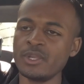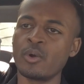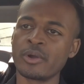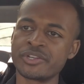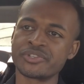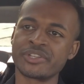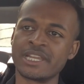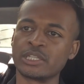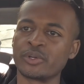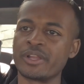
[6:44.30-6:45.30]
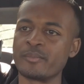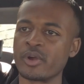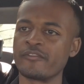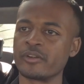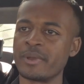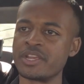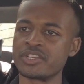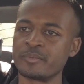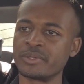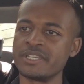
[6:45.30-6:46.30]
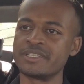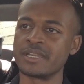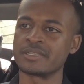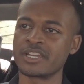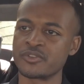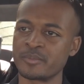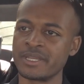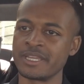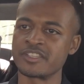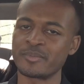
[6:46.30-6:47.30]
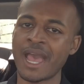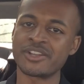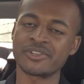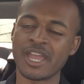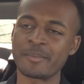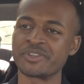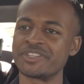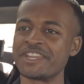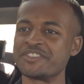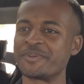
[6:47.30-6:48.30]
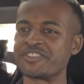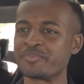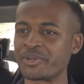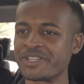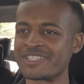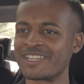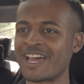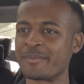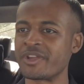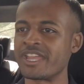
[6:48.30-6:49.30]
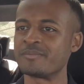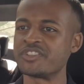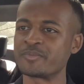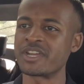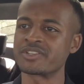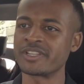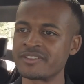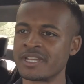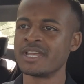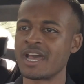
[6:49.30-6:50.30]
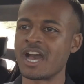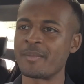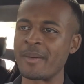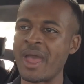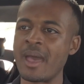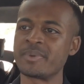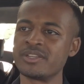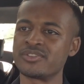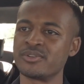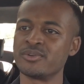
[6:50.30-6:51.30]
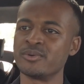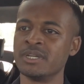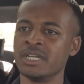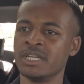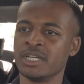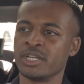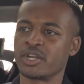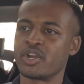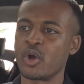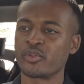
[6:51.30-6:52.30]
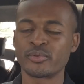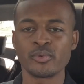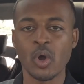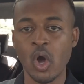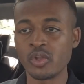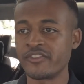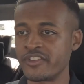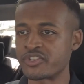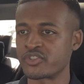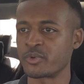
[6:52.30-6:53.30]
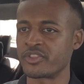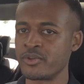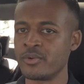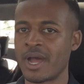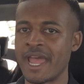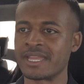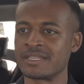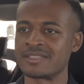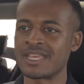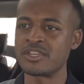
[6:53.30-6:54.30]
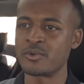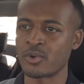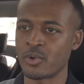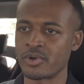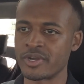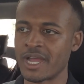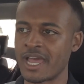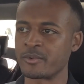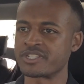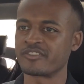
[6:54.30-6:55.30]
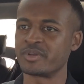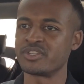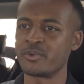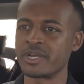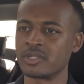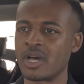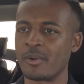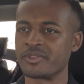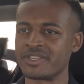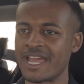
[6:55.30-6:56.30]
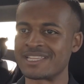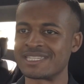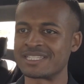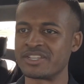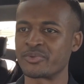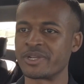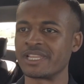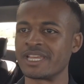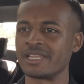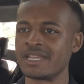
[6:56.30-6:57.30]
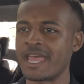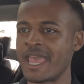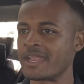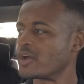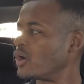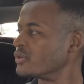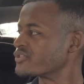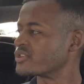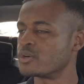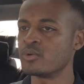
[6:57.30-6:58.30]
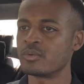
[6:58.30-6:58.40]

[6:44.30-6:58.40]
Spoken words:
or interested in learning more information, please get in touch with me. It's Patrick at Mercedes-Benz Burlington. I'm your AMG specialist. I'm happy to go through all the features with you. I can send you an order guide, which I've been doing a lot with the S63 lately, and also